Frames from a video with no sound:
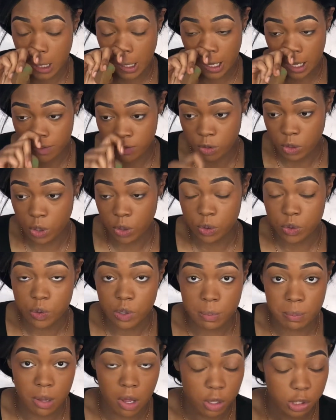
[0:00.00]
If you go into a
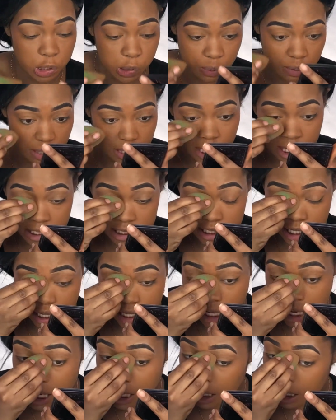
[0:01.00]
mall, you'll realize that
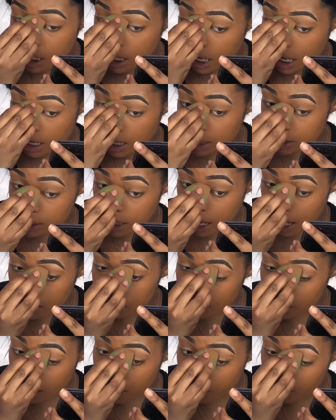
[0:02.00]
it's
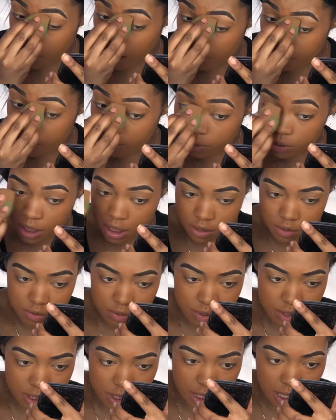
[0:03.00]
highly improbable that
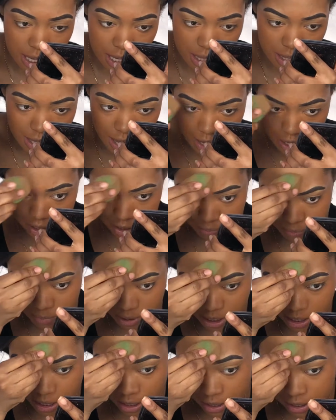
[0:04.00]
you'll see a clock,
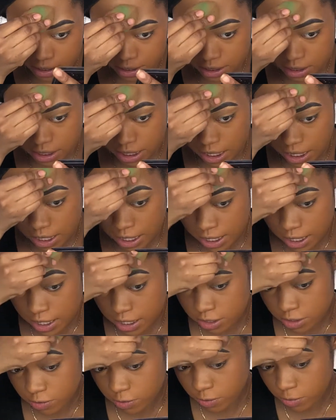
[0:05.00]
because the key
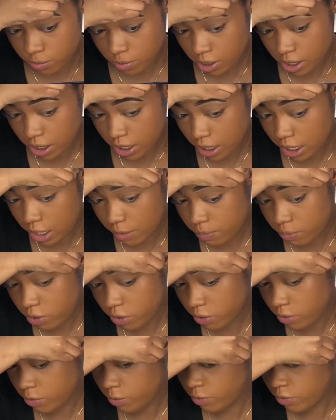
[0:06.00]
is to keep
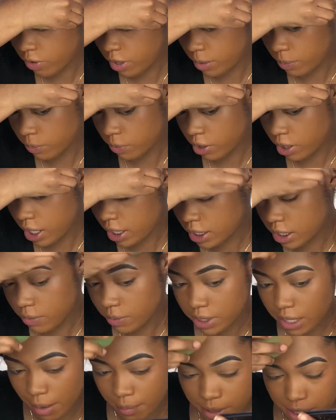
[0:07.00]
you from realizing
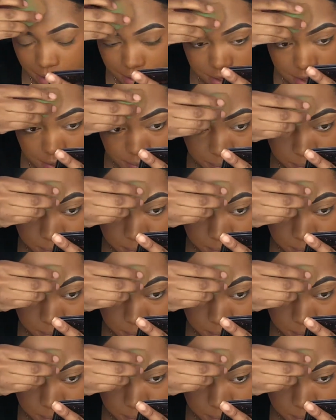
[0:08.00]
what time it is.